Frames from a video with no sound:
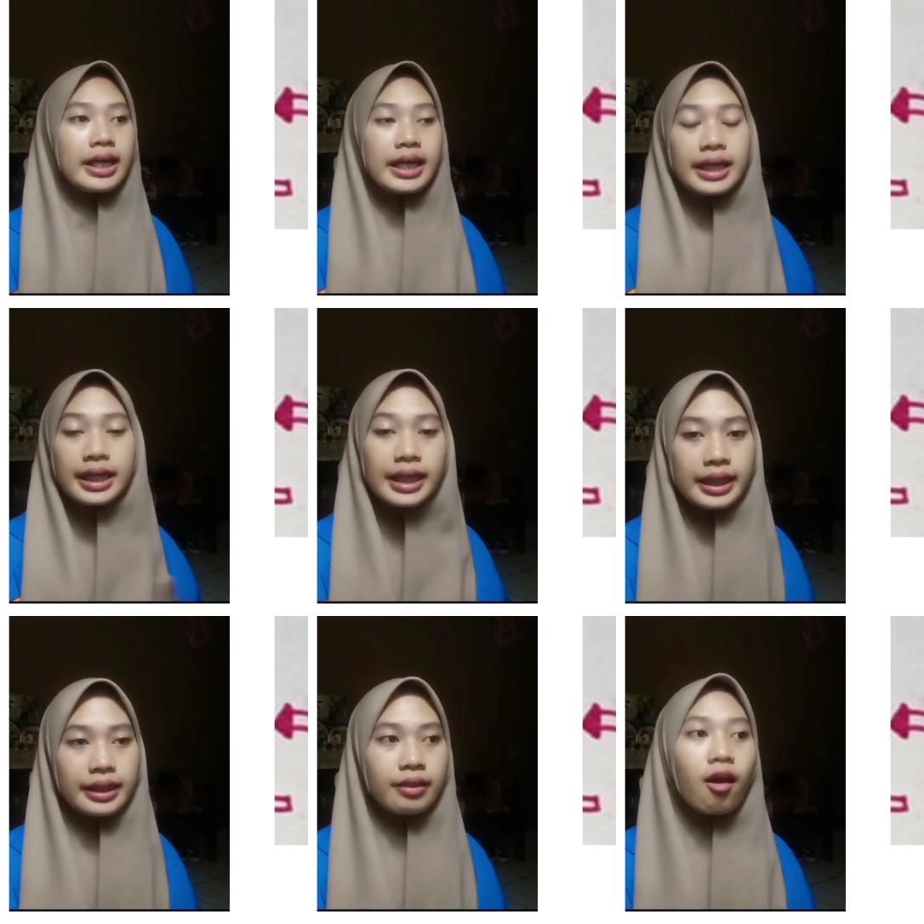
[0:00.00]
in,
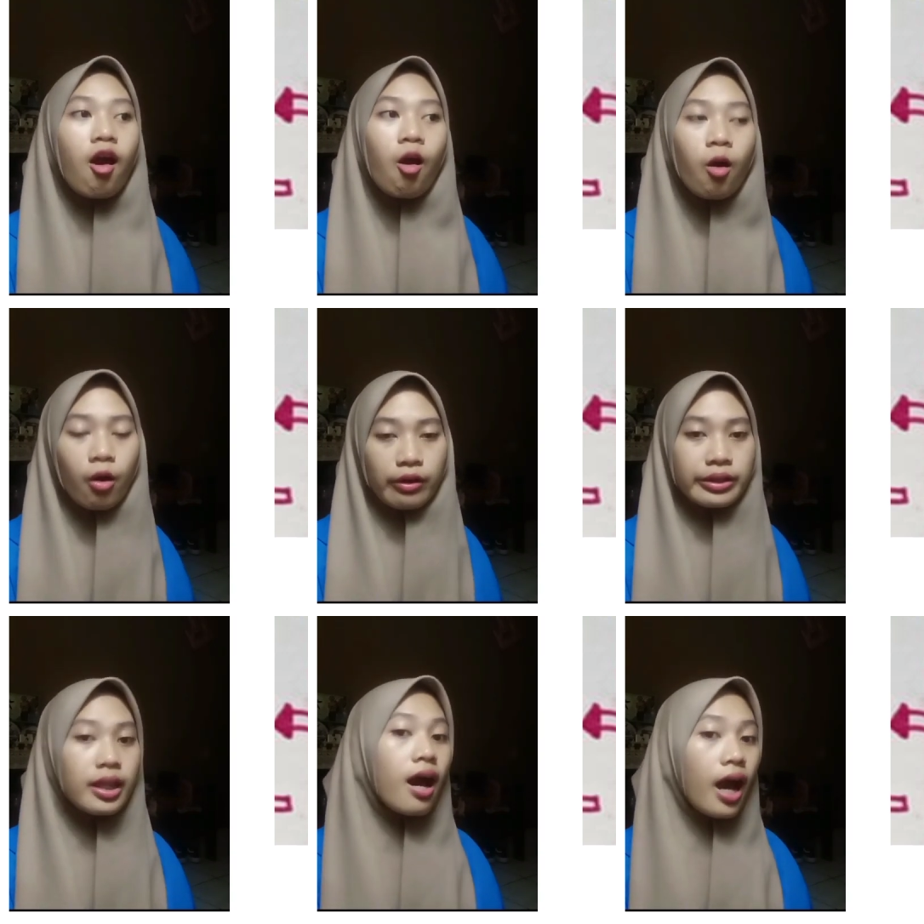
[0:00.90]
on,
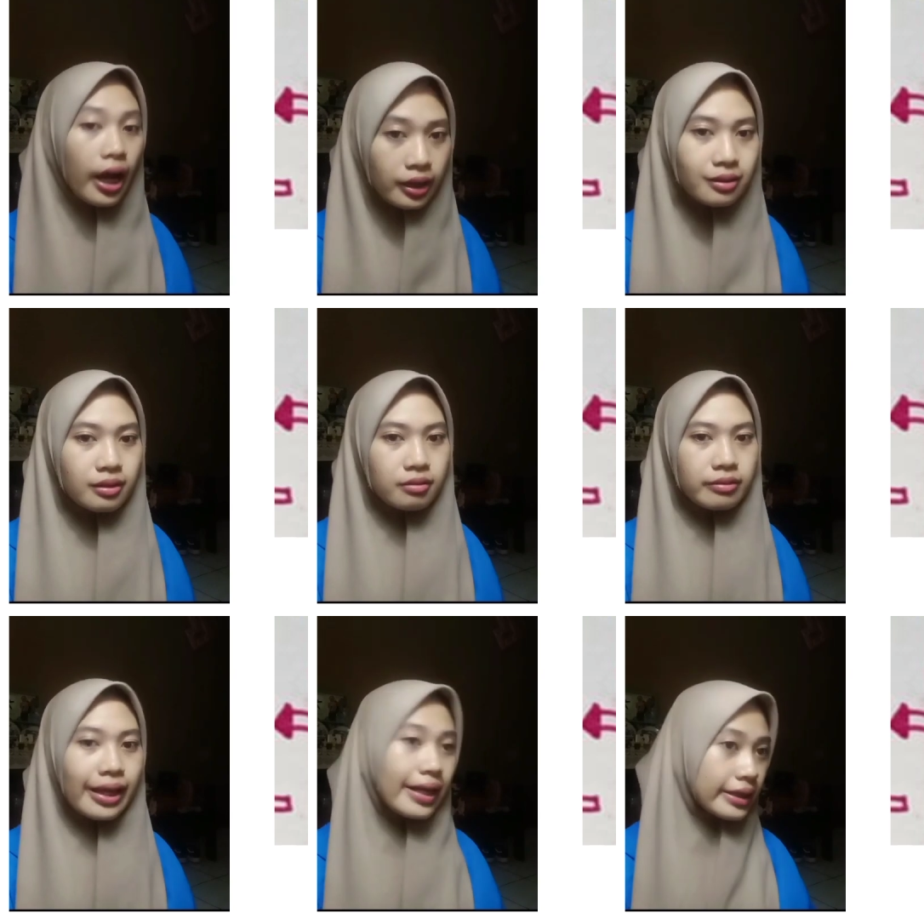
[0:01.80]
under,
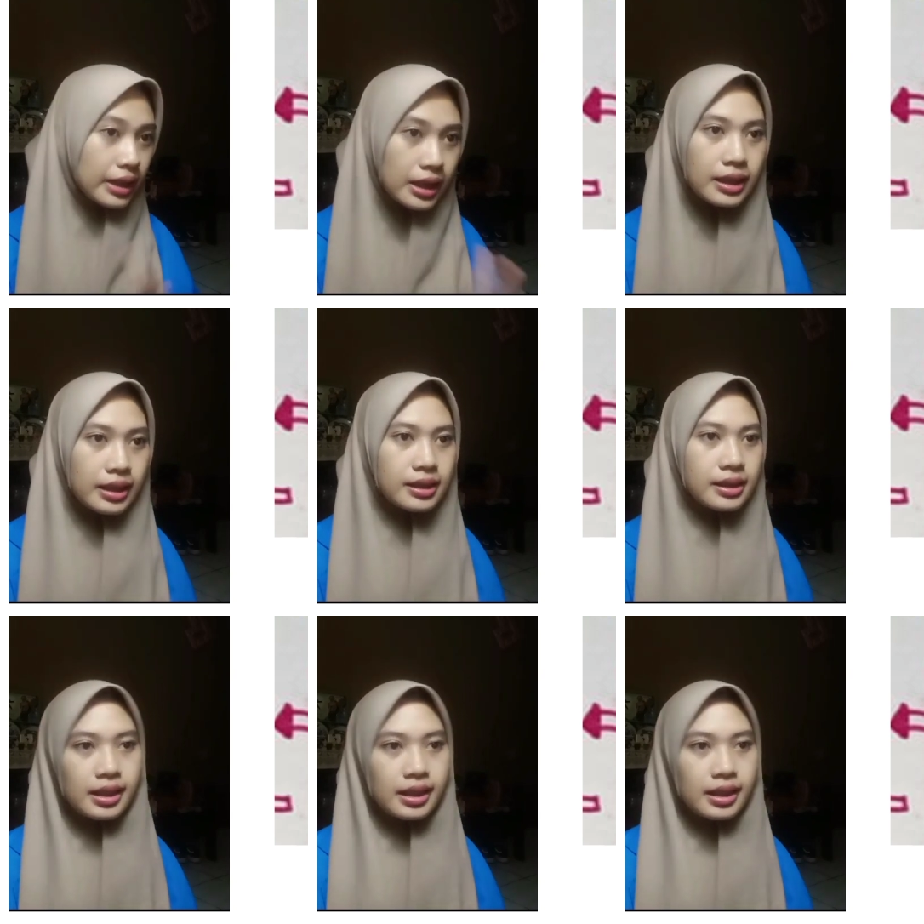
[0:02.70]
and etc.